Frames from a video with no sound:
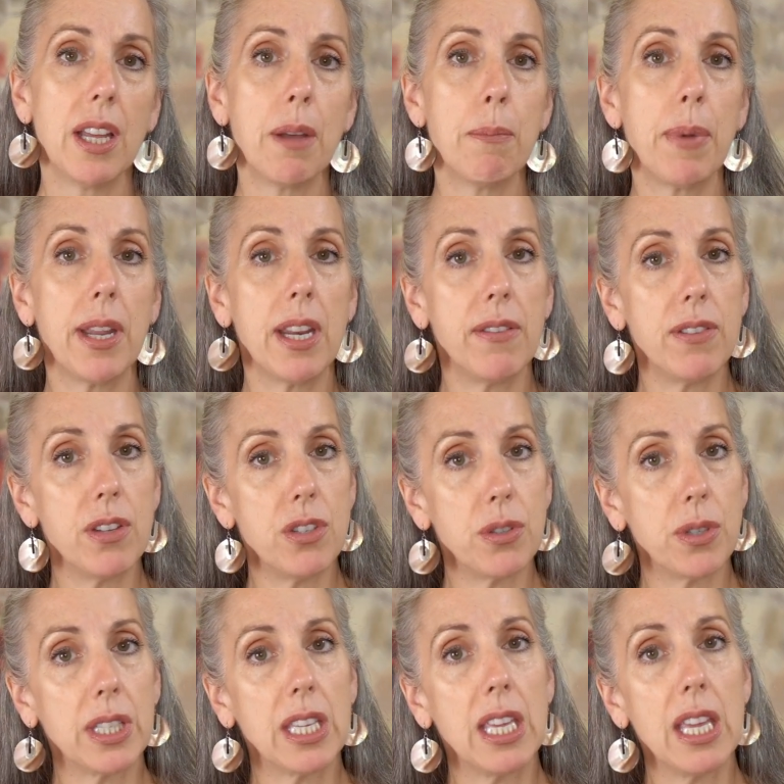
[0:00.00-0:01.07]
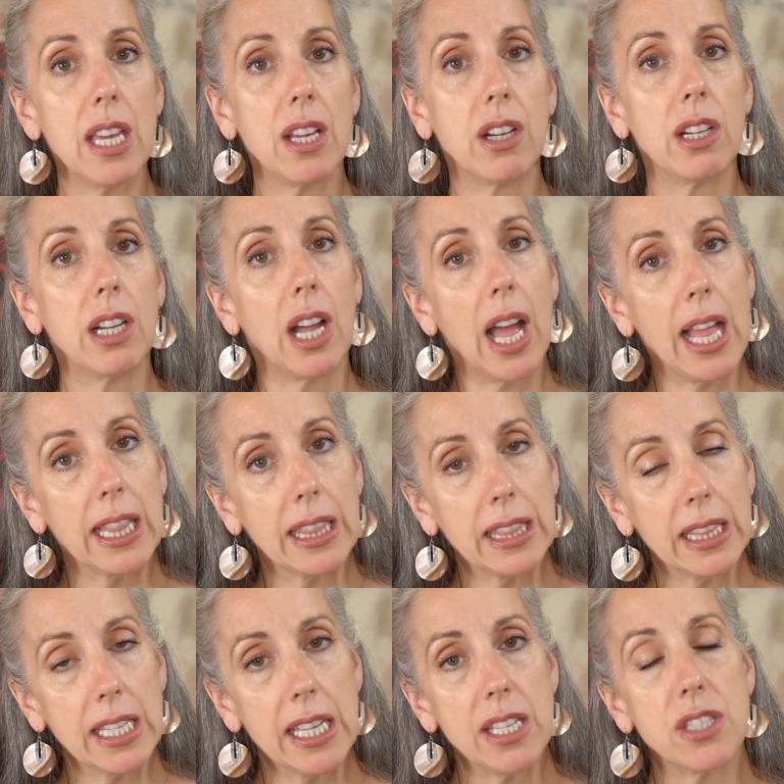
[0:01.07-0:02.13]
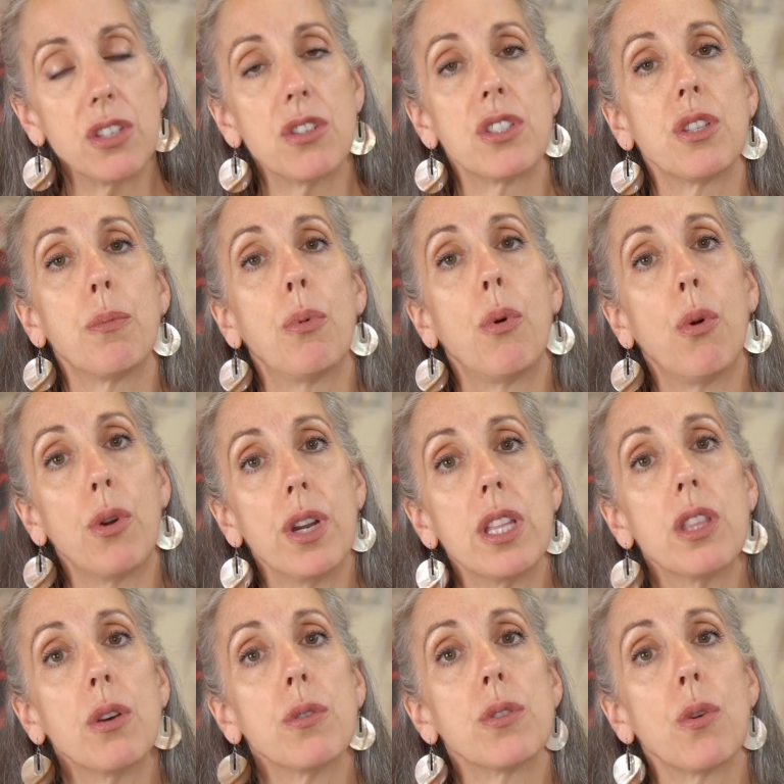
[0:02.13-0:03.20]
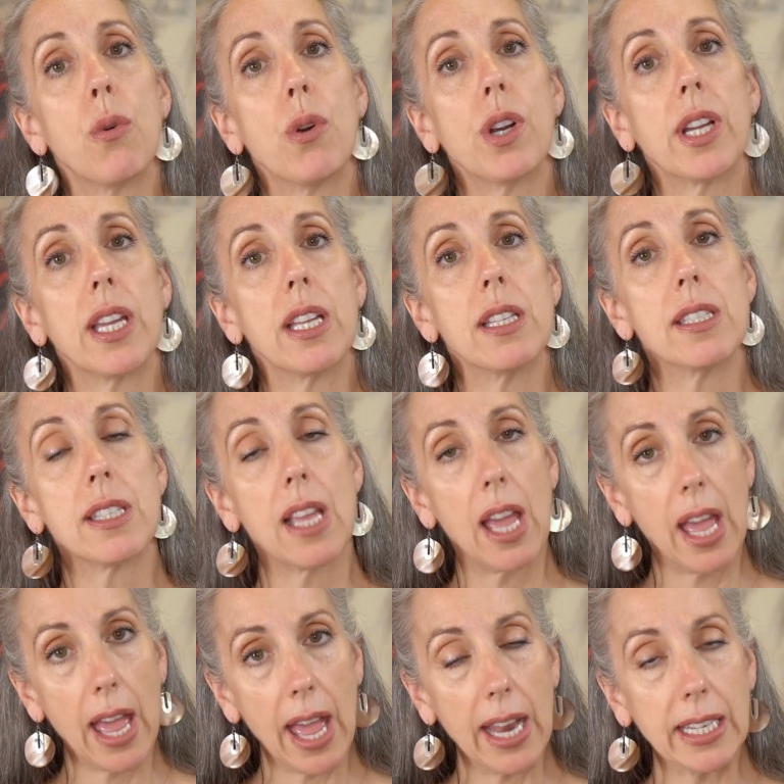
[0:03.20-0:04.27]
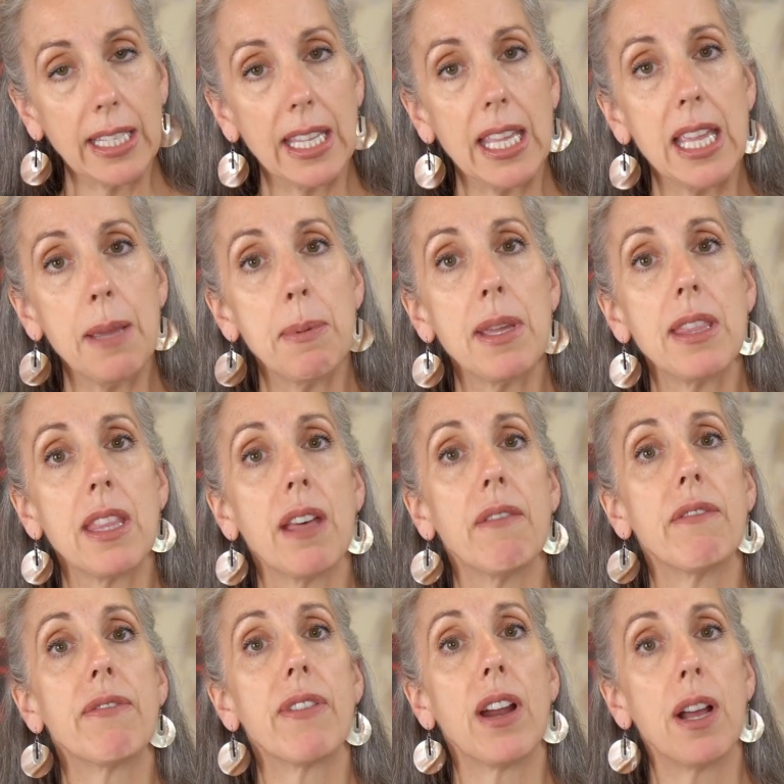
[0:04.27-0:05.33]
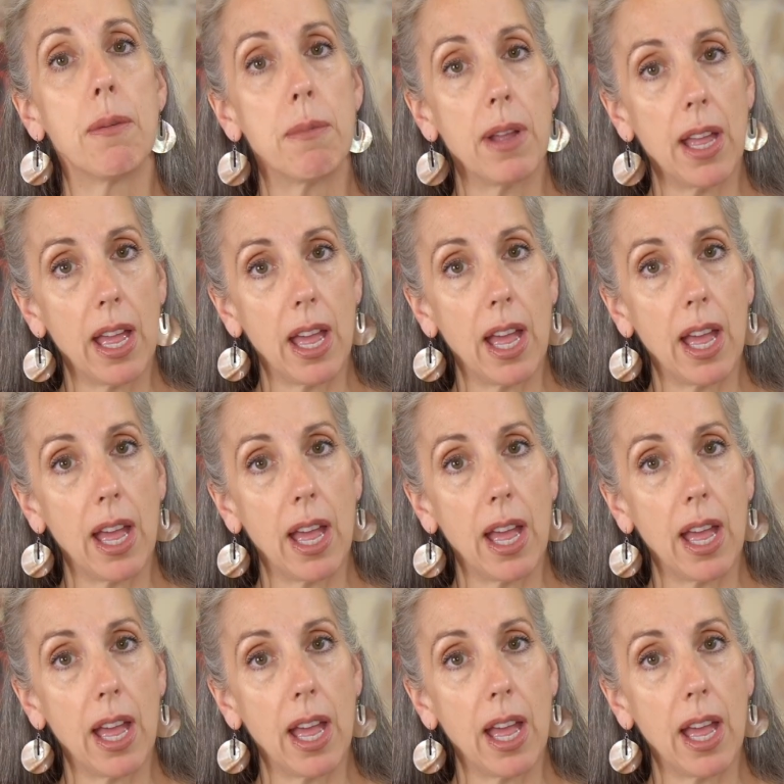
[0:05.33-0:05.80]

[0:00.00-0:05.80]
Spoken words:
But if you do a Kegel, at least you're supporting those organs and keeping them from